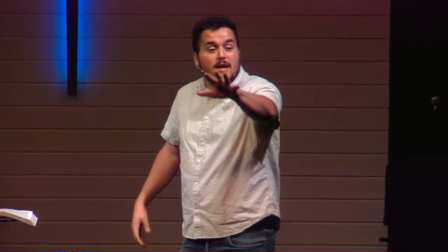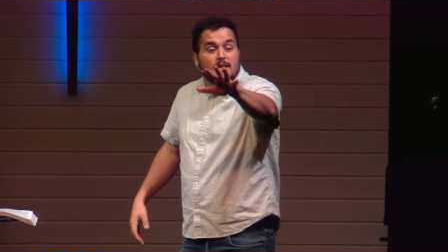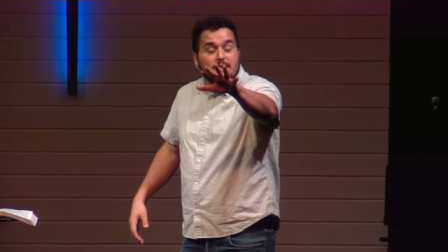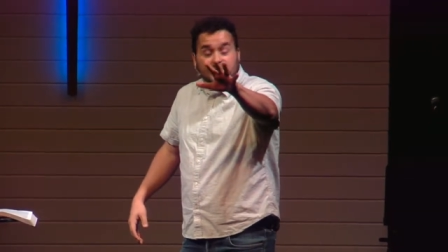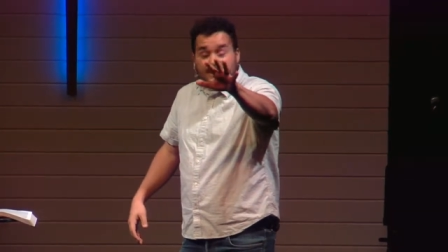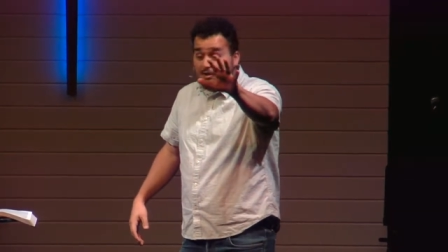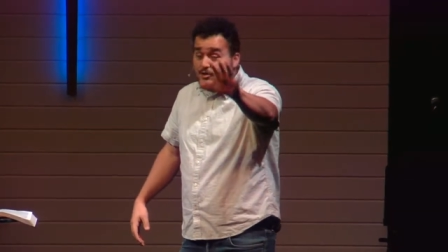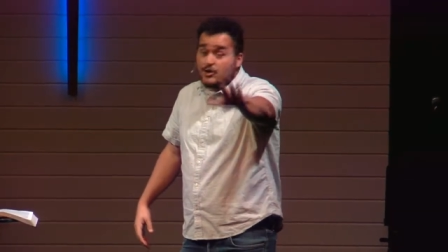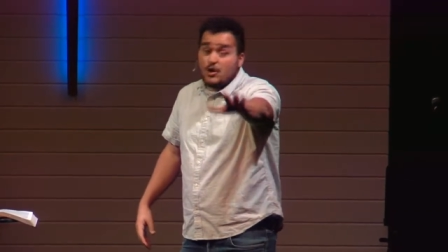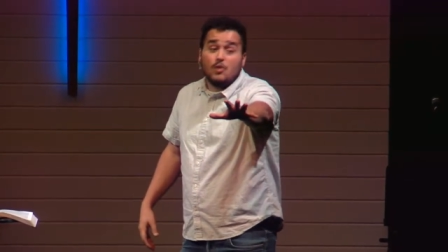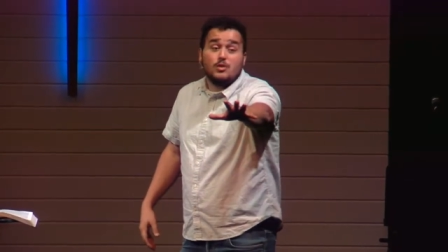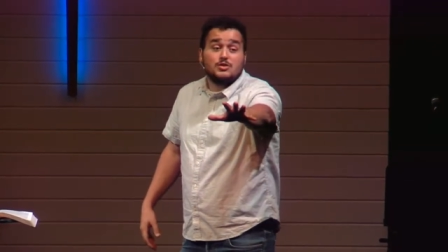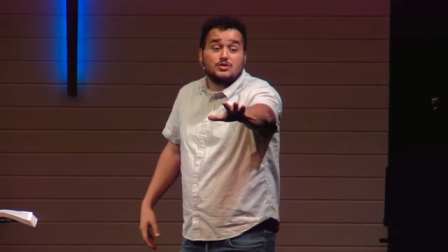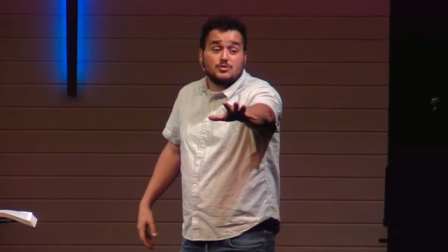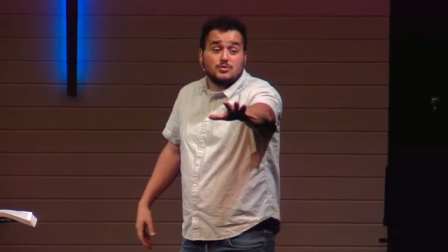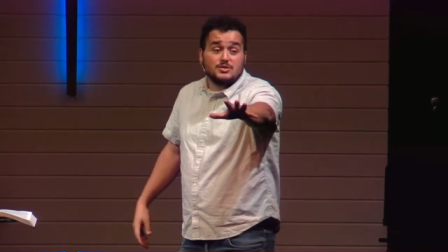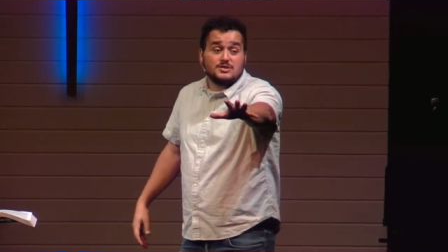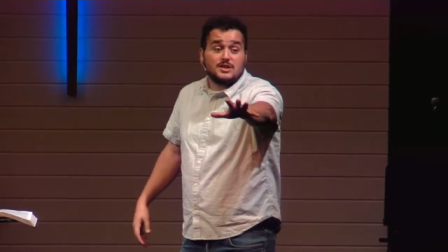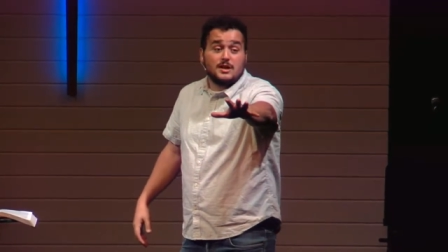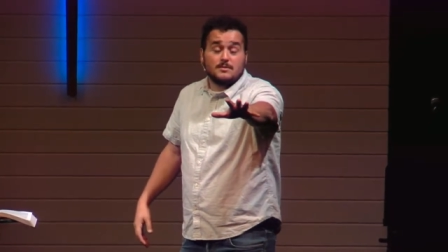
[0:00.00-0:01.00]
they're going
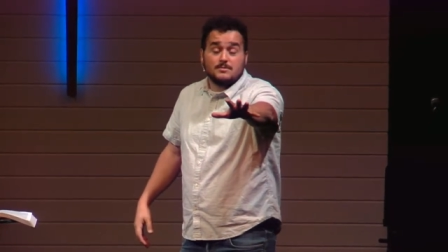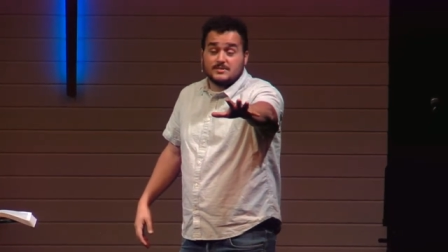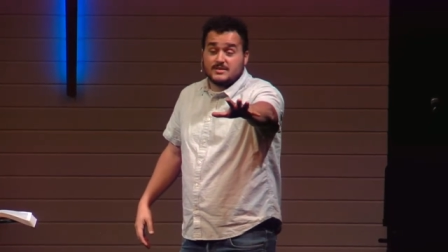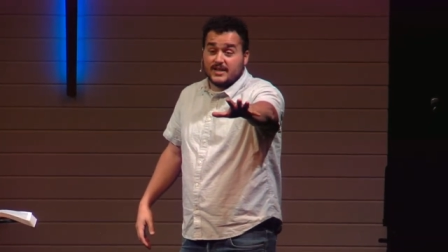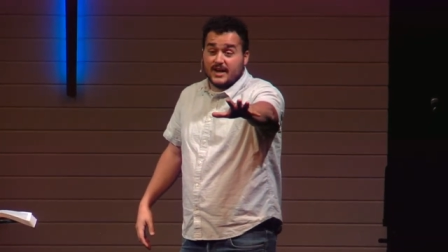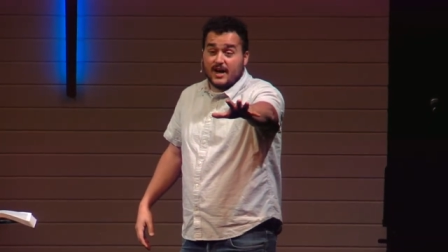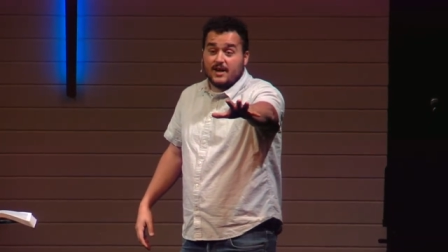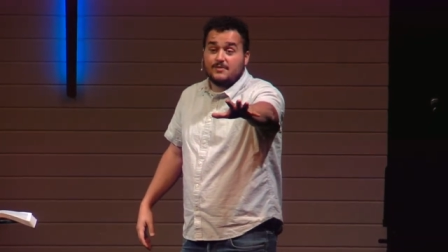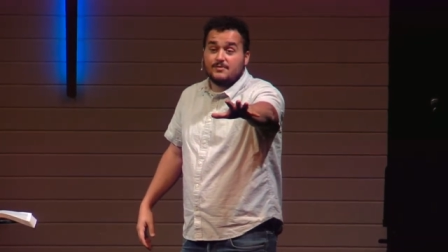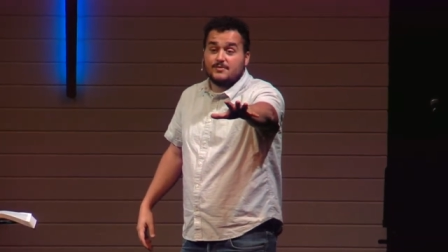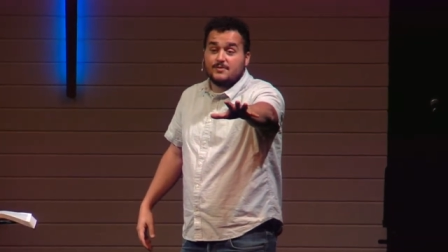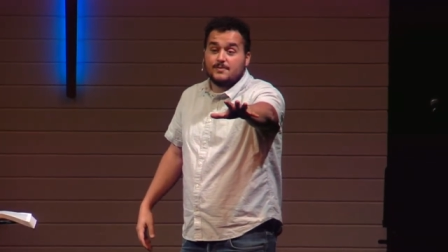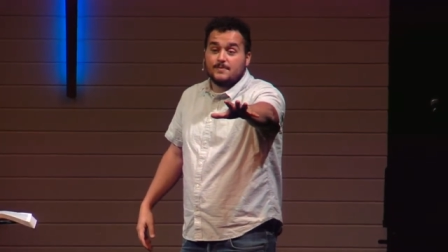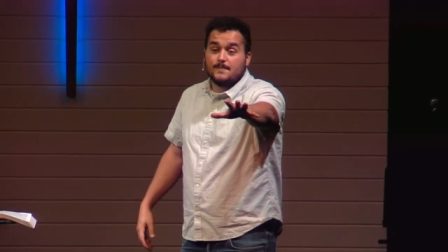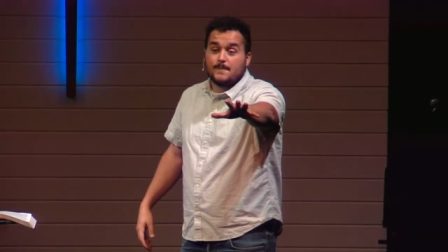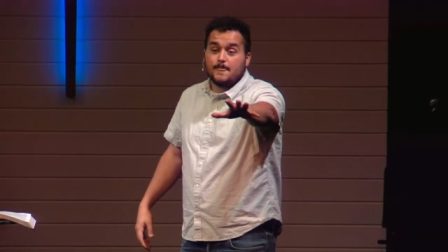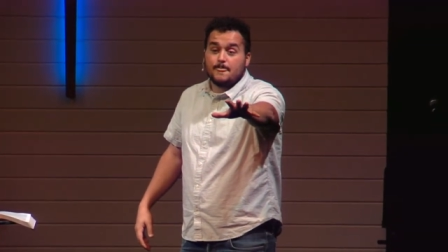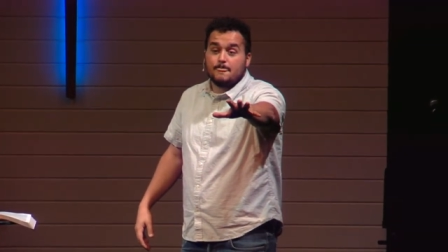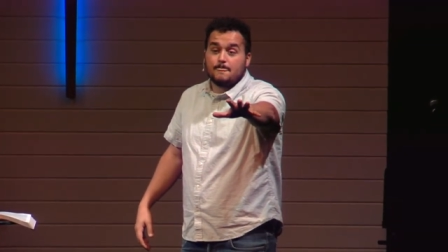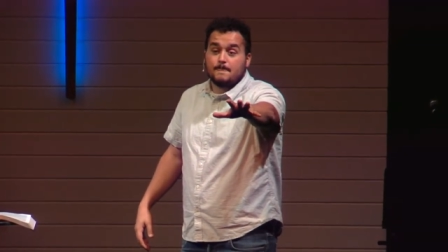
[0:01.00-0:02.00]
through something tough
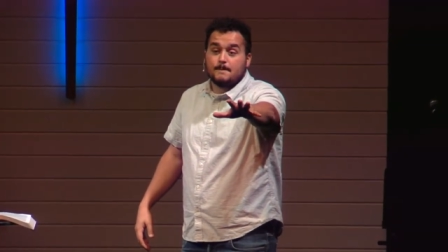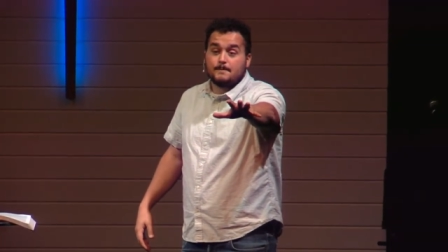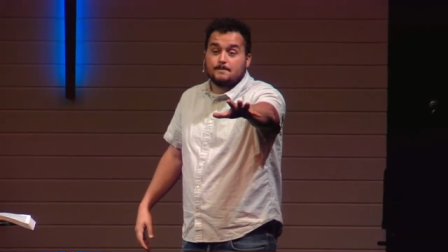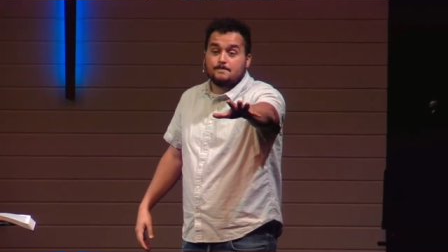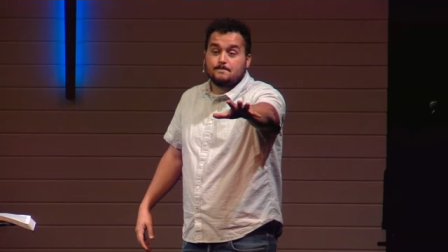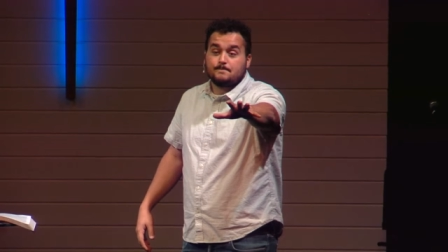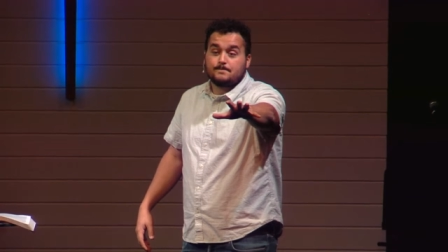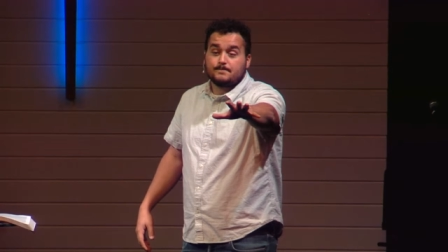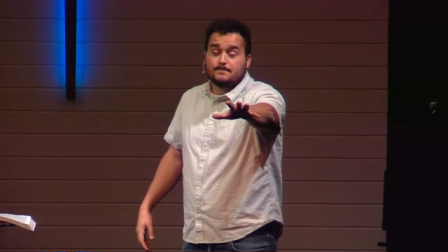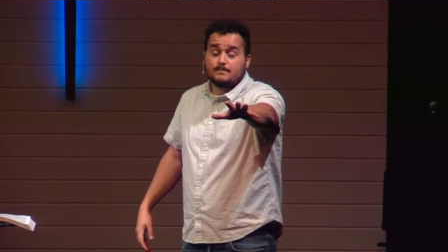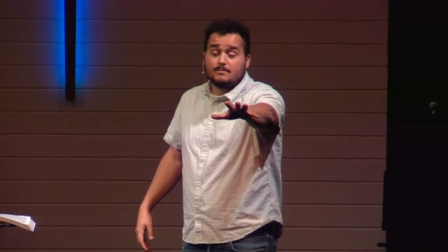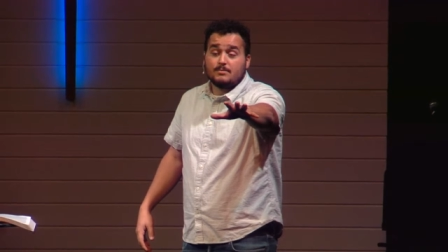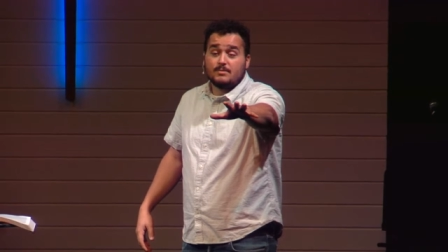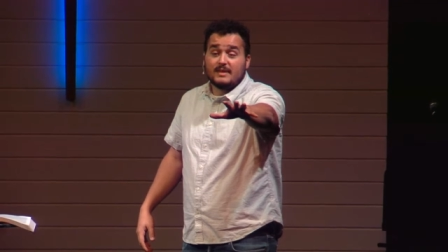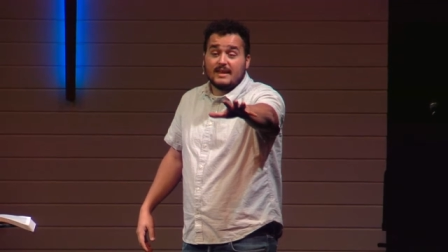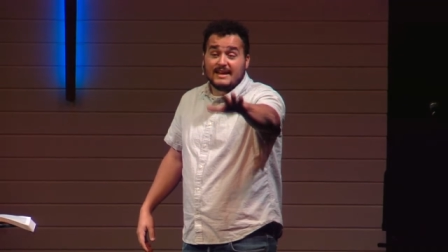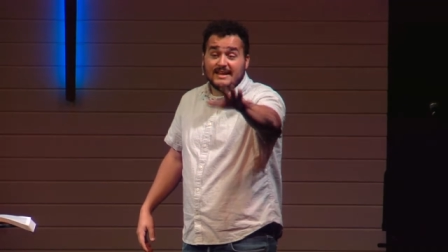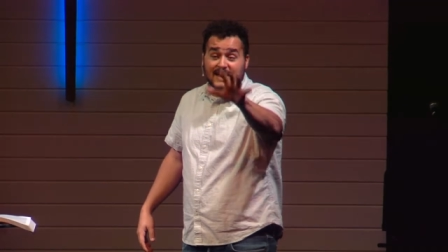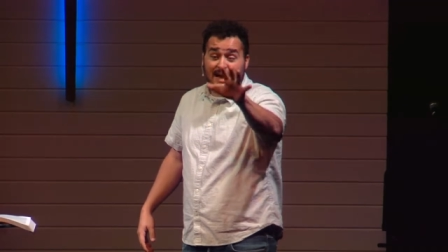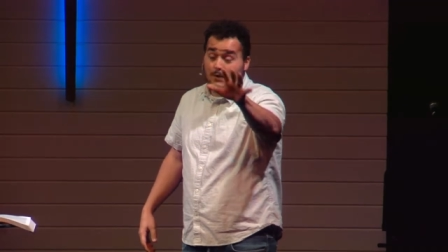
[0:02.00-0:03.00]

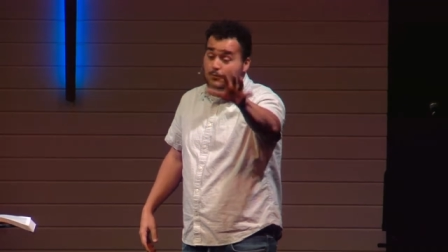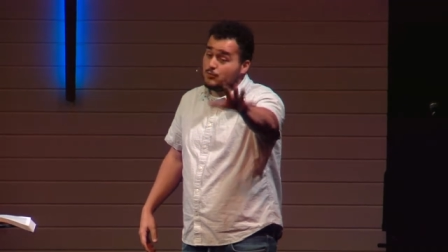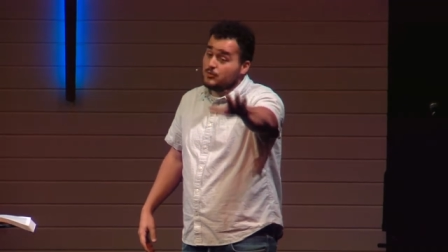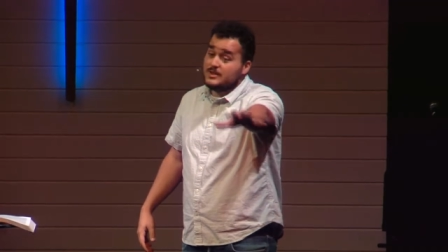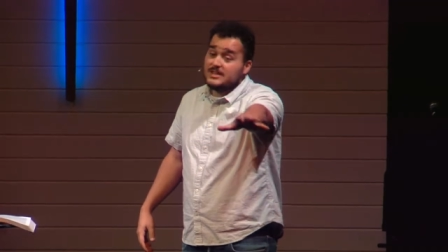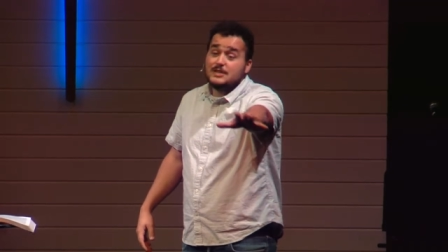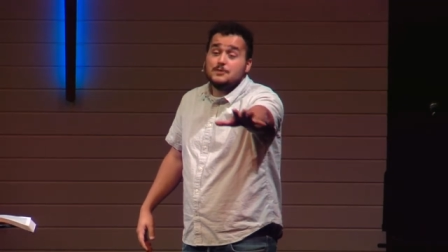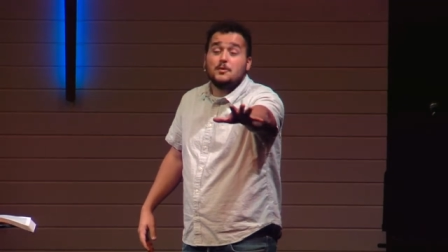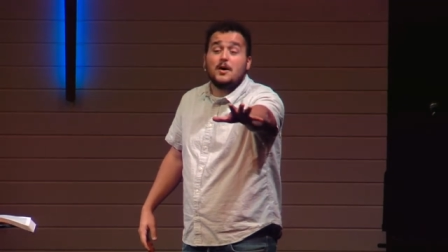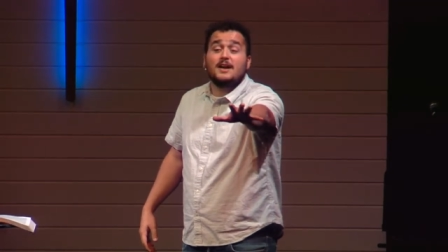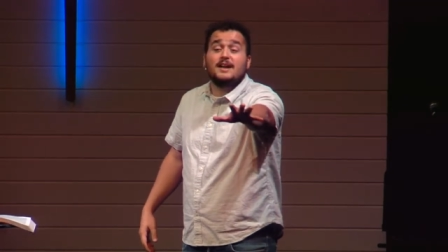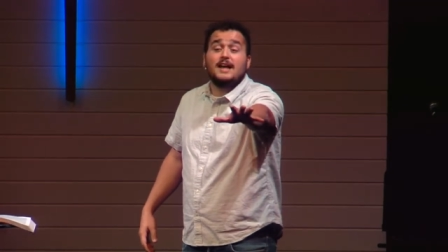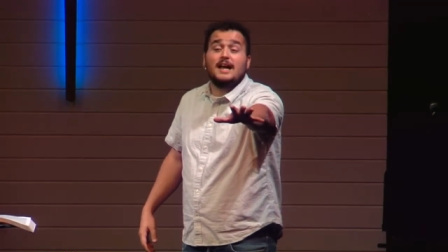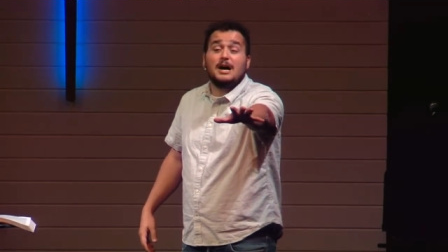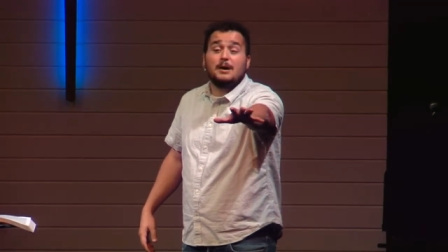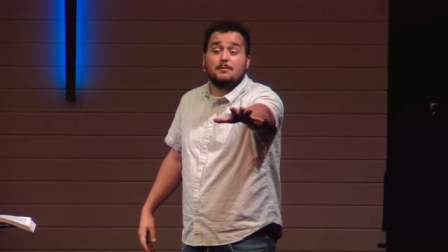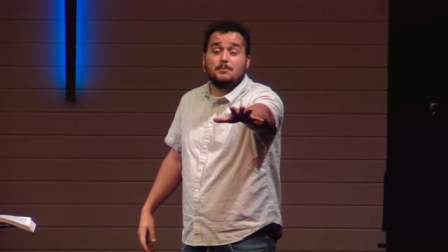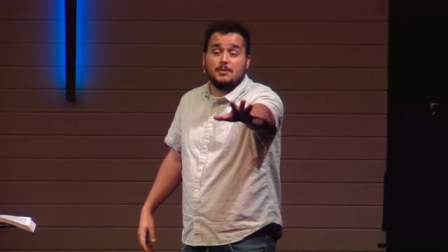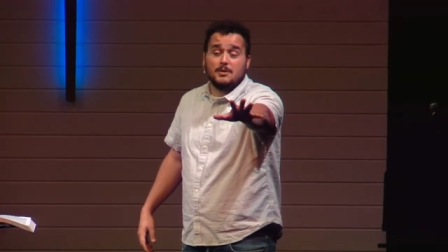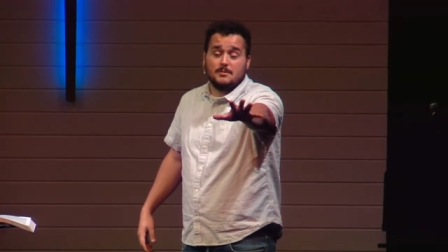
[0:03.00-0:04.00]
and I really want to
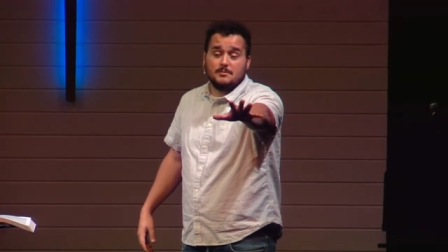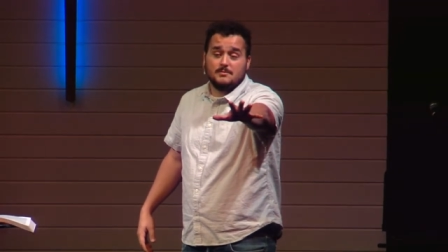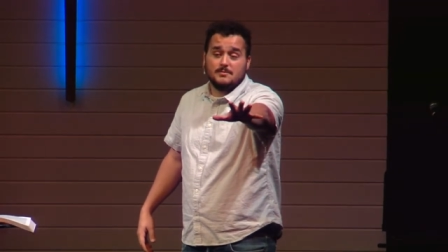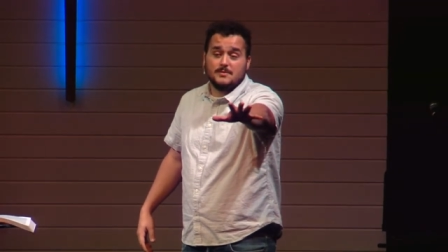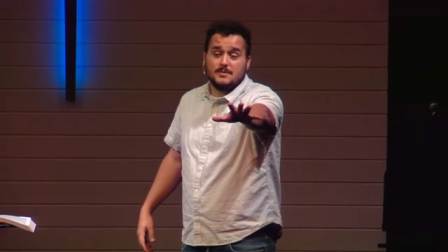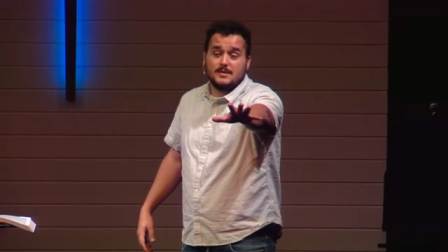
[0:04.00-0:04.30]
help them,